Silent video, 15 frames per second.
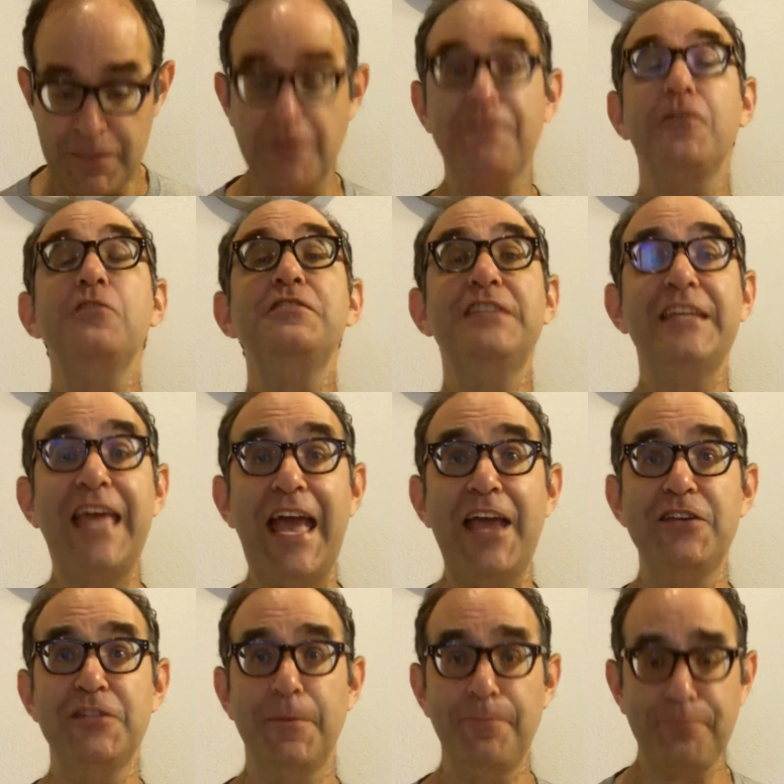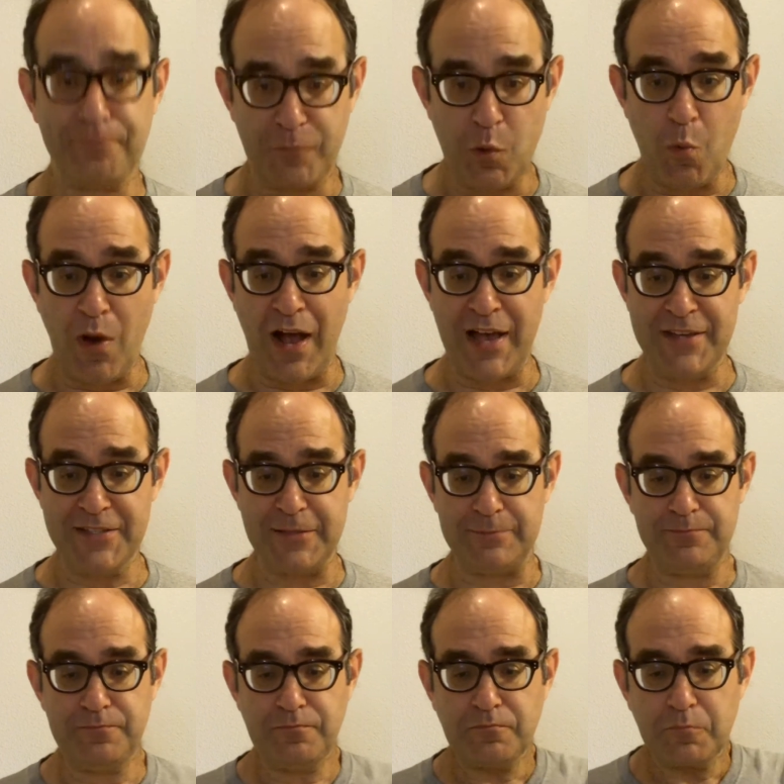The first occasion
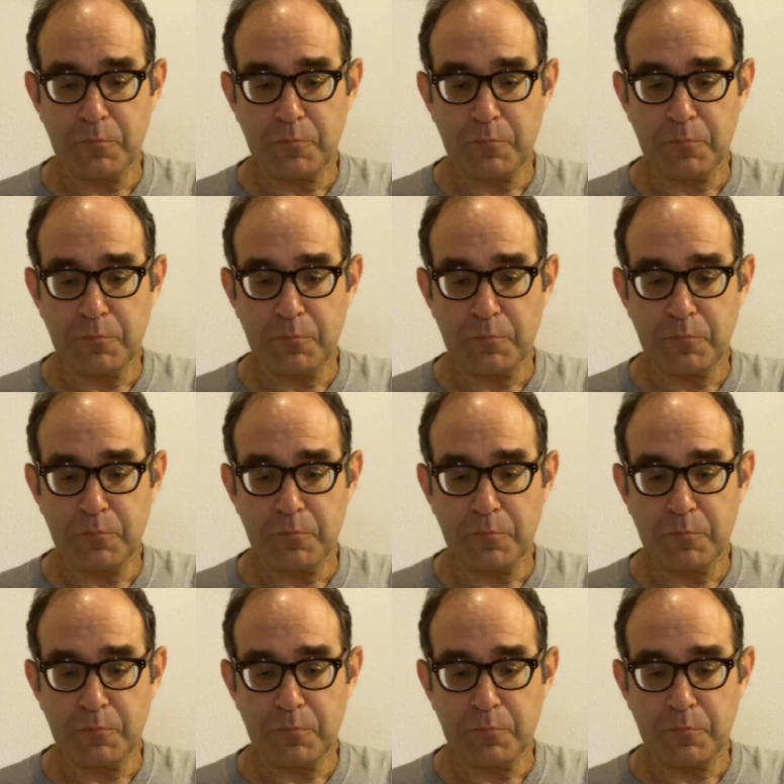was